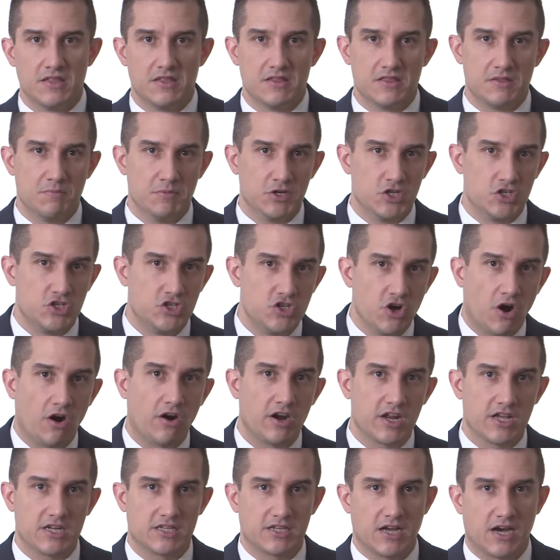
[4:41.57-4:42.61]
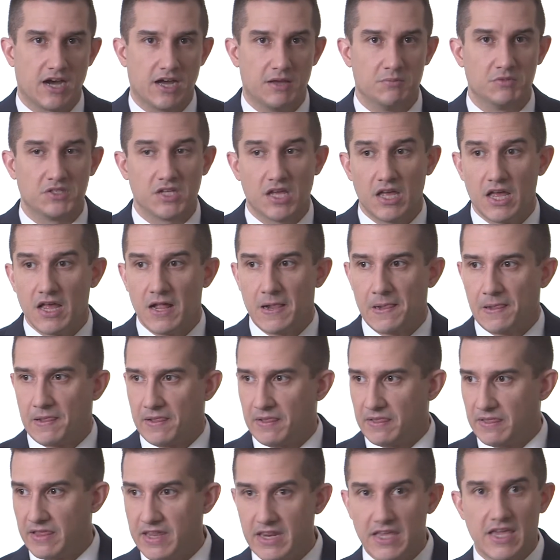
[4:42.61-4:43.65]
the majority of times
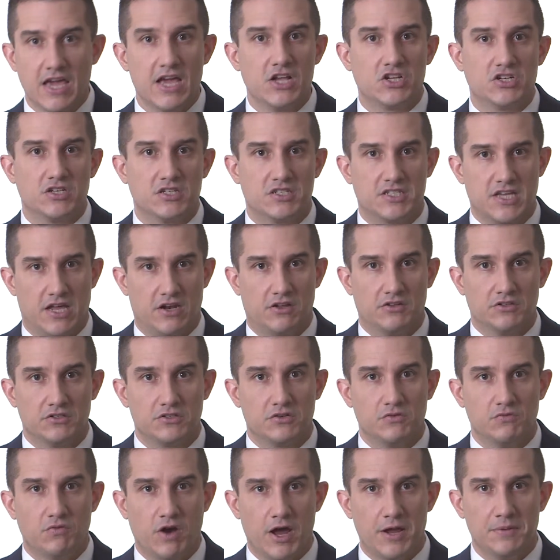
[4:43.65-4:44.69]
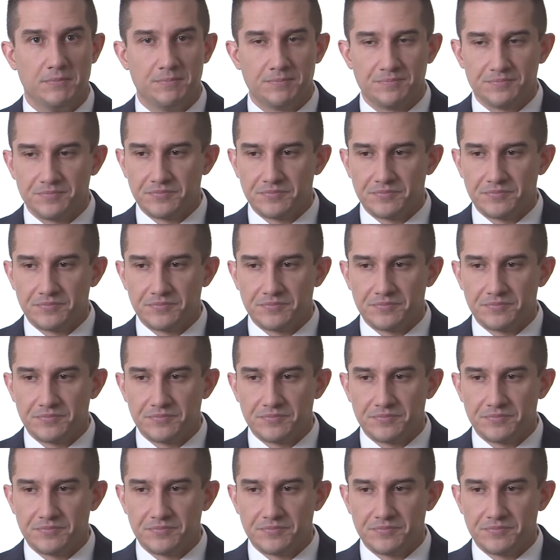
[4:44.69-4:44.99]
litigation settles, right?